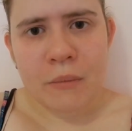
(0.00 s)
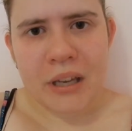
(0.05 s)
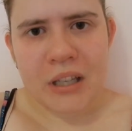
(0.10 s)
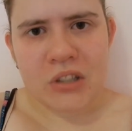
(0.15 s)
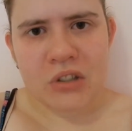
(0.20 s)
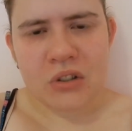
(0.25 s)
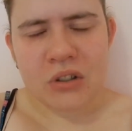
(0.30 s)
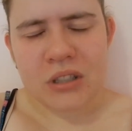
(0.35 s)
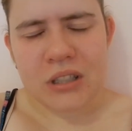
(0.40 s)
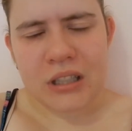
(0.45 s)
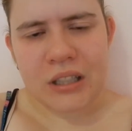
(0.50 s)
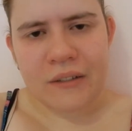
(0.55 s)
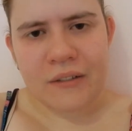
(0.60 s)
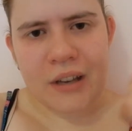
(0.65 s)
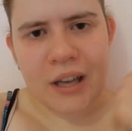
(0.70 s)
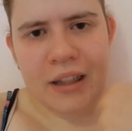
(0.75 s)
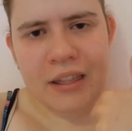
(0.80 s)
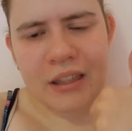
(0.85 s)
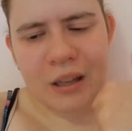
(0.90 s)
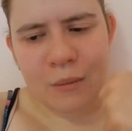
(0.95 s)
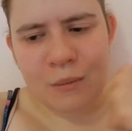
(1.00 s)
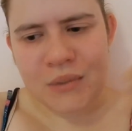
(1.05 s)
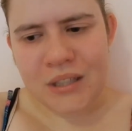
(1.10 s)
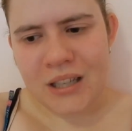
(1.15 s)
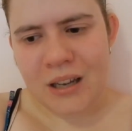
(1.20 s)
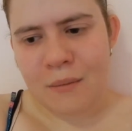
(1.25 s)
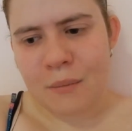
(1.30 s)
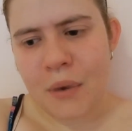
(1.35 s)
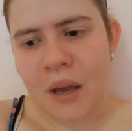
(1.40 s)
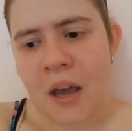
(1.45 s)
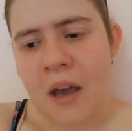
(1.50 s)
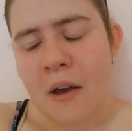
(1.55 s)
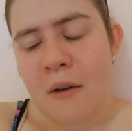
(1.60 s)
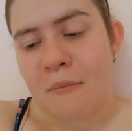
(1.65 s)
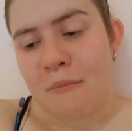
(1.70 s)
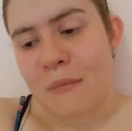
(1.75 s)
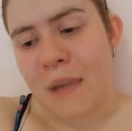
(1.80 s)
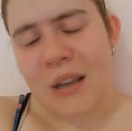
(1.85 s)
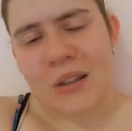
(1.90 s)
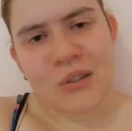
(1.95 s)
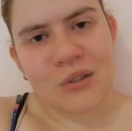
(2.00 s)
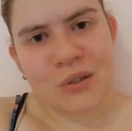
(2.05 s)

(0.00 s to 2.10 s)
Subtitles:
make sure to give it a thumbs up, make